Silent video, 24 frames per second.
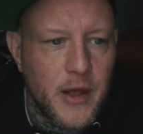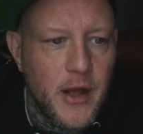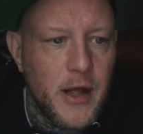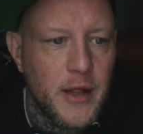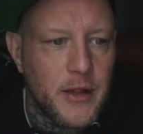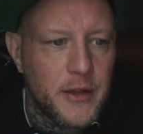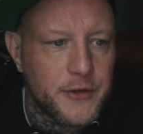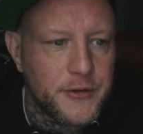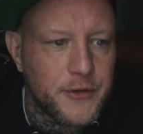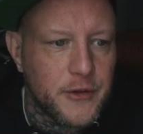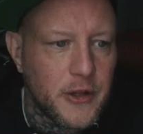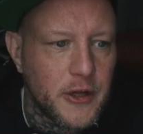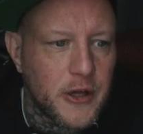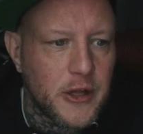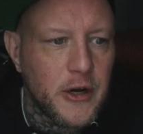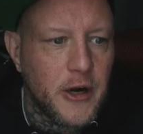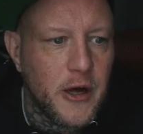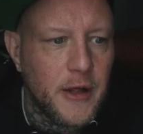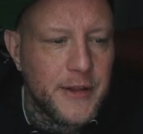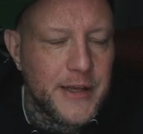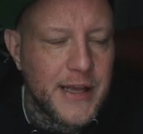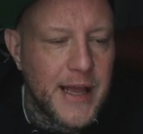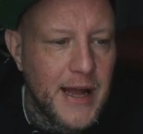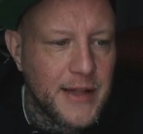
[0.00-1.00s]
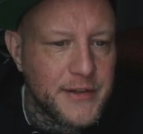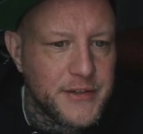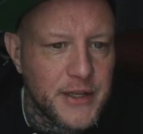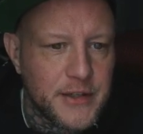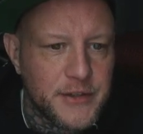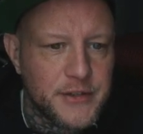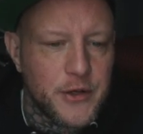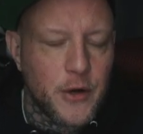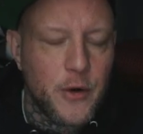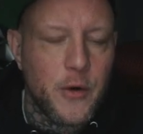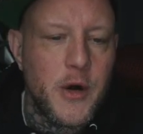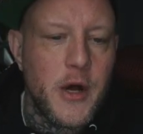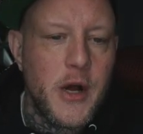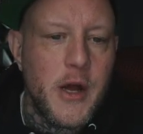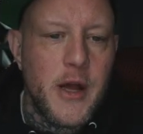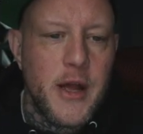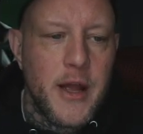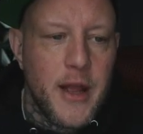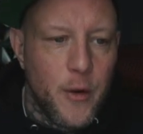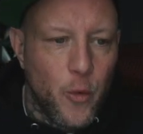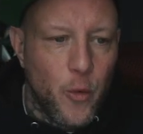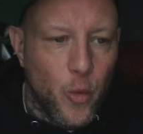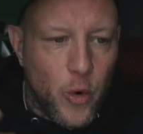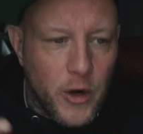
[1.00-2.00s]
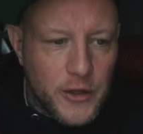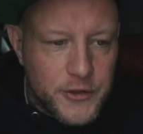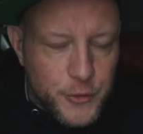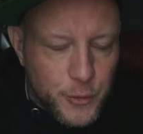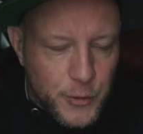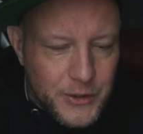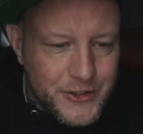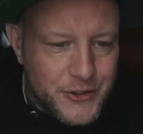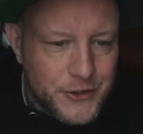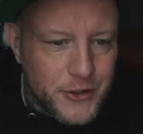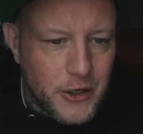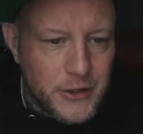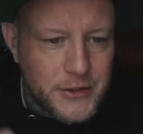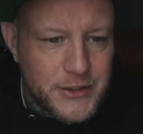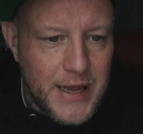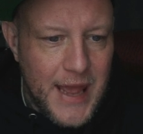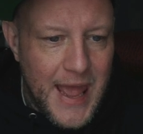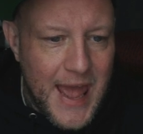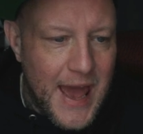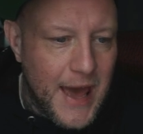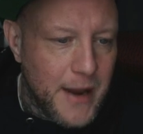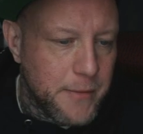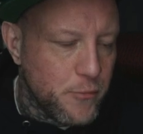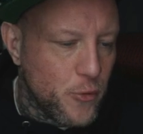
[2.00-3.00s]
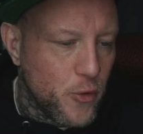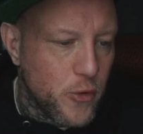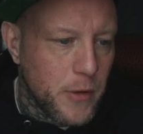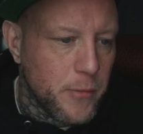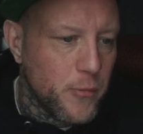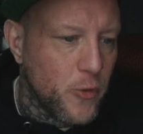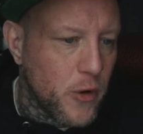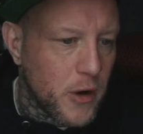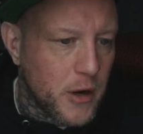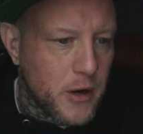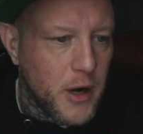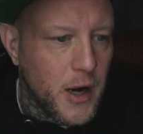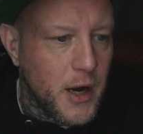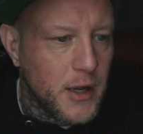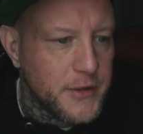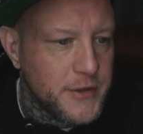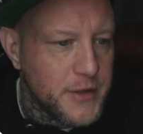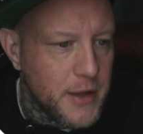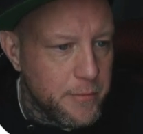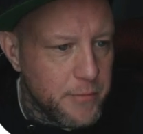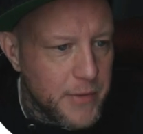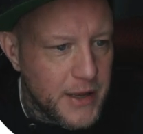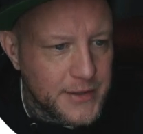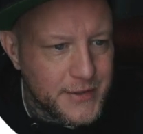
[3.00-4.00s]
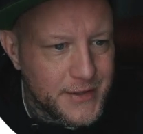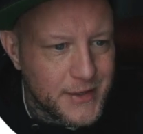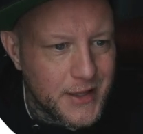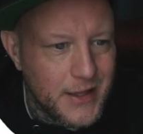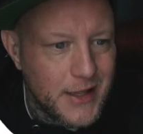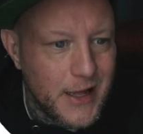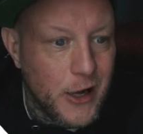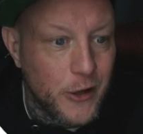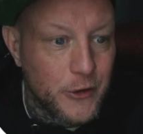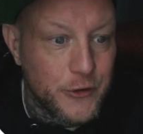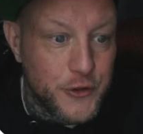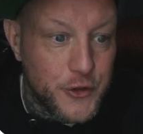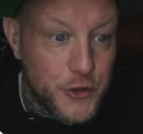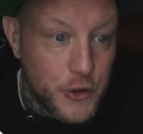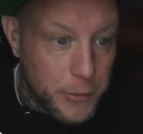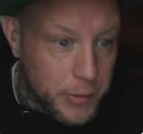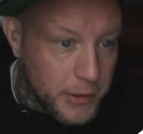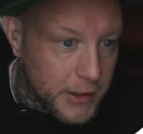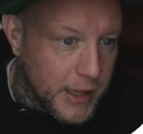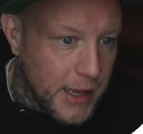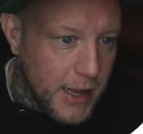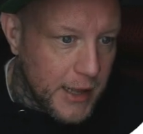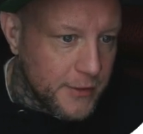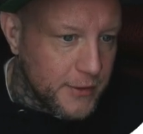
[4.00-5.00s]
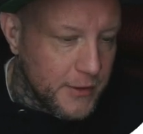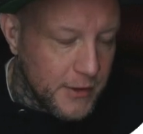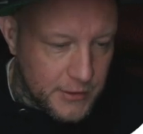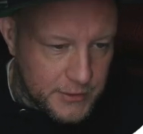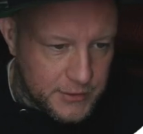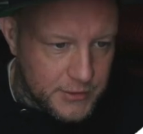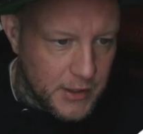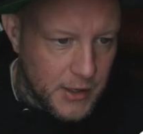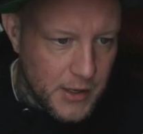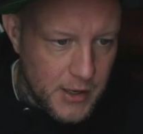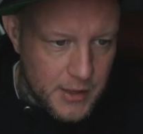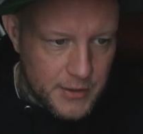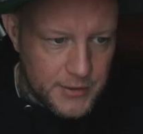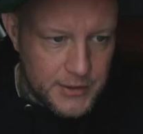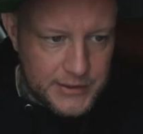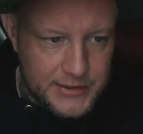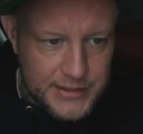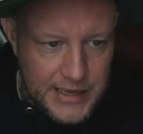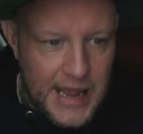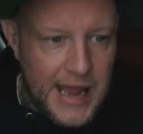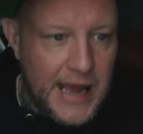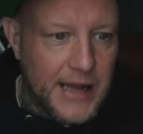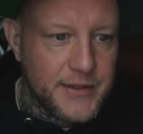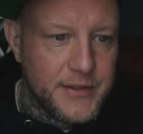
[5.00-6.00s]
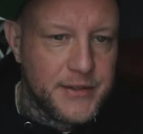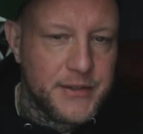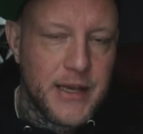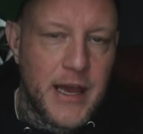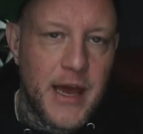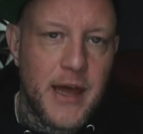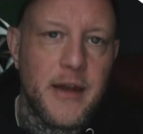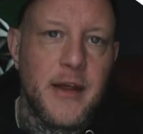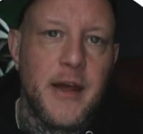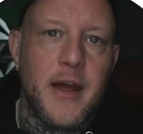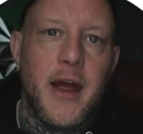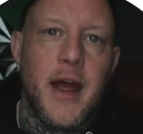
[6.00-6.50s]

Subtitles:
Let's look at all the ad sets. So once we start to add more and more content, basically I'll duplicate this ad set,